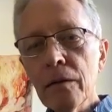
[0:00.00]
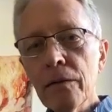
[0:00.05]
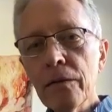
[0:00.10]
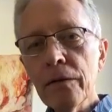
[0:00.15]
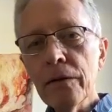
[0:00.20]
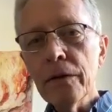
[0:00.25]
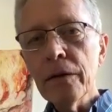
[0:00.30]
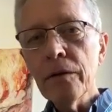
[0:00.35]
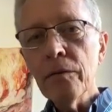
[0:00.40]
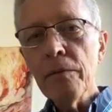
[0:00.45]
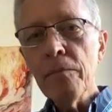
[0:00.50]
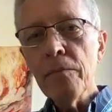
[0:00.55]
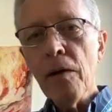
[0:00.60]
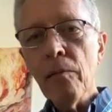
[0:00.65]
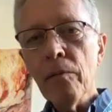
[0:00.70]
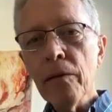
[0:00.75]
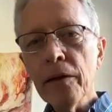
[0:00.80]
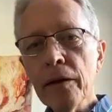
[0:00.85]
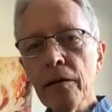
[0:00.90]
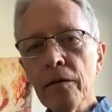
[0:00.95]
the
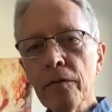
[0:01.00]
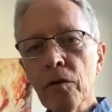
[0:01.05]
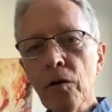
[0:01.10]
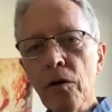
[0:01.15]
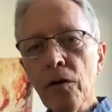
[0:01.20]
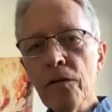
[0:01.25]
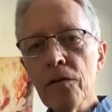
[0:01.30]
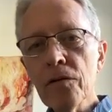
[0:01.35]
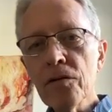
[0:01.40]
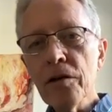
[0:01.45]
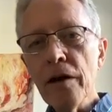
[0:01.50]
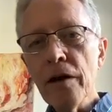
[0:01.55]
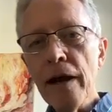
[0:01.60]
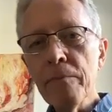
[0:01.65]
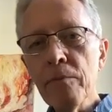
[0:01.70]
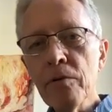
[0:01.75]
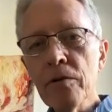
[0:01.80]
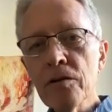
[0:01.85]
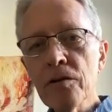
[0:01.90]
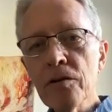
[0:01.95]
Republic of Northern
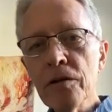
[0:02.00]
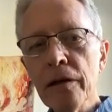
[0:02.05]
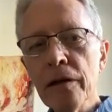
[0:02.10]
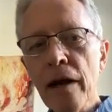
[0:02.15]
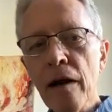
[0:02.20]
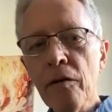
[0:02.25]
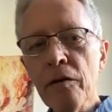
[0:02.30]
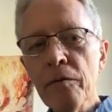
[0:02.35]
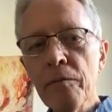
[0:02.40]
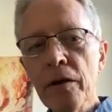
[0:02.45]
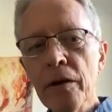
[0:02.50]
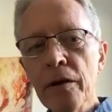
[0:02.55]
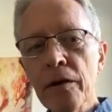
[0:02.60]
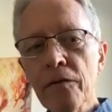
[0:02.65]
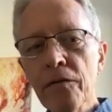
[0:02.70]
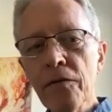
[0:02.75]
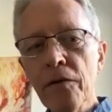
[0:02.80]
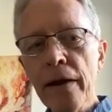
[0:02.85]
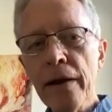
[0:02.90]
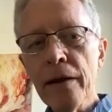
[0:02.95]
Cyprus, and now we've been
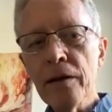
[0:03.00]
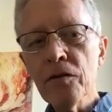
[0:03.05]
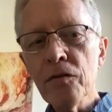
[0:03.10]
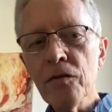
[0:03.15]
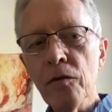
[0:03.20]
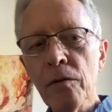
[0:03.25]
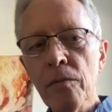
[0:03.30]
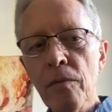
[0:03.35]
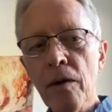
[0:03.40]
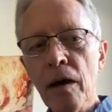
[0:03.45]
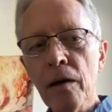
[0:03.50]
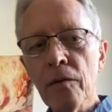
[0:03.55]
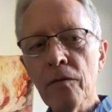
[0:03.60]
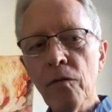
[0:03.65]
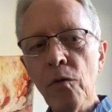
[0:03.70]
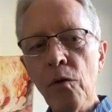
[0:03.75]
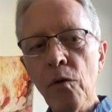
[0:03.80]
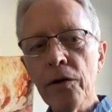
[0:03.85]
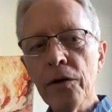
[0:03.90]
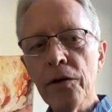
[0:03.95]
in France for about
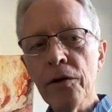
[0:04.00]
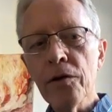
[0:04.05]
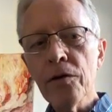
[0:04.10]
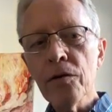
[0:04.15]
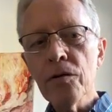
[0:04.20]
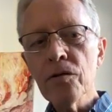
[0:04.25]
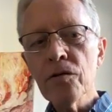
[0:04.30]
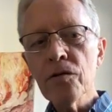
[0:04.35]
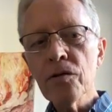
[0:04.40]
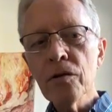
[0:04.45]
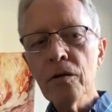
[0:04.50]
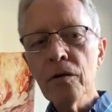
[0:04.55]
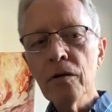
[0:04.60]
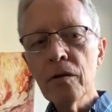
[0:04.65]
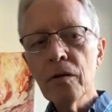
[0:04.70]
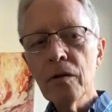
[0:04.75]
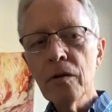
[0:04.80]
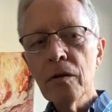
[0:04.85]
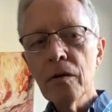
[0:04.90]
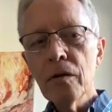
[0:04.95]
4 years.
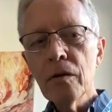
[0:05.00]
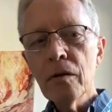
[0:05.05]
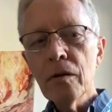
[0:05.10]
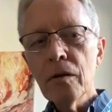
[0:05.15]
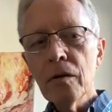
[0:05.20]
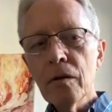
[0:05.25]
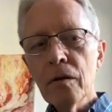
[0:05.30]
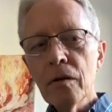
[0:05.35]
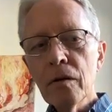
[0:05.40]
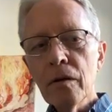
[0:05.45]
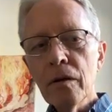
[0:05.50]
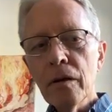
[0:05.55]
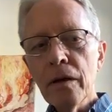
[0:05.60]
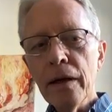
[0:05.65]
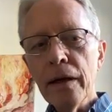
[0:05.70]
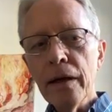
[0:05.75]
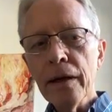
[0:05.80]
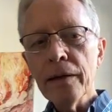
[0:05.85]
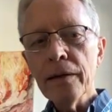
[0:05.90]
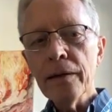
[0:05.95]

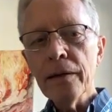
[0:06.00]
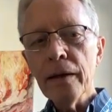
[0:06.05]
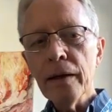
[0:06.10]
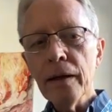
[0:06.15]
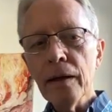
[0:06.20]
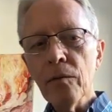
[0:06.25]
And